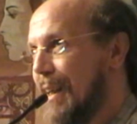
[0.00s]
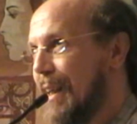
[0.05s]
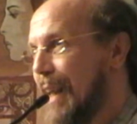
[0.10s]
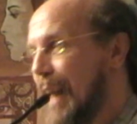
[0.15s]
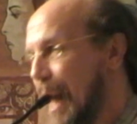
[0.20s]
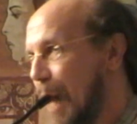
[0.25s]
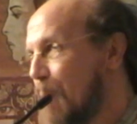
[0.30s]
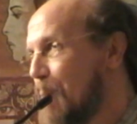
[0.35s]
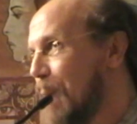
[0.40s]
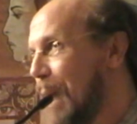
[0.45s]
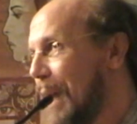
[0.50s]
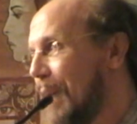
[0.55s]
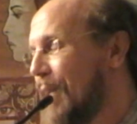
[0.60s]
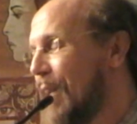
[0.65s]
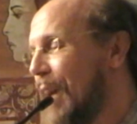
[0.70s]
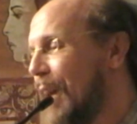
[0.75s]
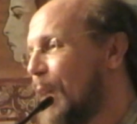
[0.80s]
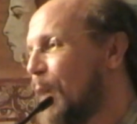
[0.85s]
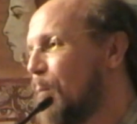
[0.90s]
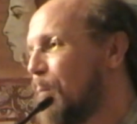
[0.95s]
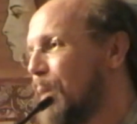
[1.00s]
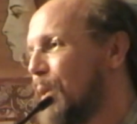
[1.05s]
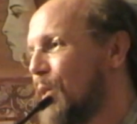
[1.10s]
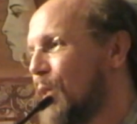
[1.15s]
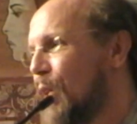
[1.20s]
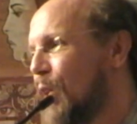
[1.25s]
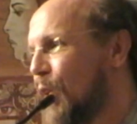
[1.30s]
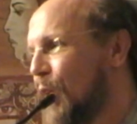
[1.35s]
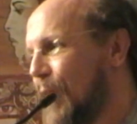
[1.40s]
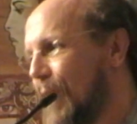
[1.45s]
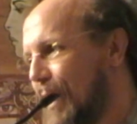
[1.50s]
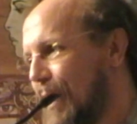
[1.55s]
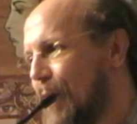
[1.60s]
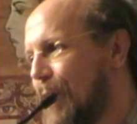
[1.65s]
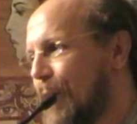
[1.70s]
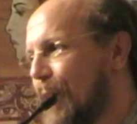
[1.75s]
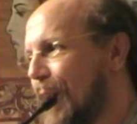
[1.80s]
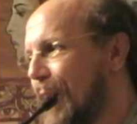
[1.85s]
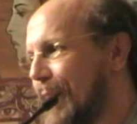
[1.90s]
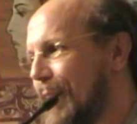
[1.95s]
you can't maintain the position that
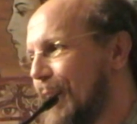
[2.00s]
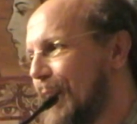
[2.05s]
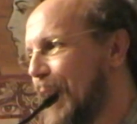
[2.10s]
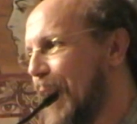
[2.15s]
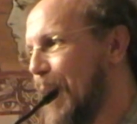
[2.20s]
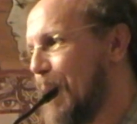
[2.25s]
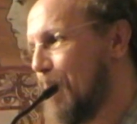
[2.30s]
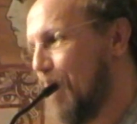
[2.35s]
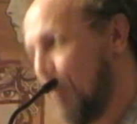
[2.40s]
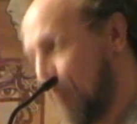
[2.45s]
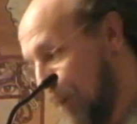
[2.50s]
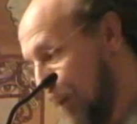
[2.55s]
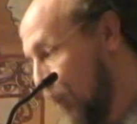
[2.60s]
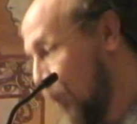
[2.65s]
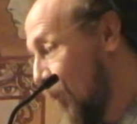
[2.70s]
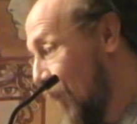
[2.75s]
you're not the name if you're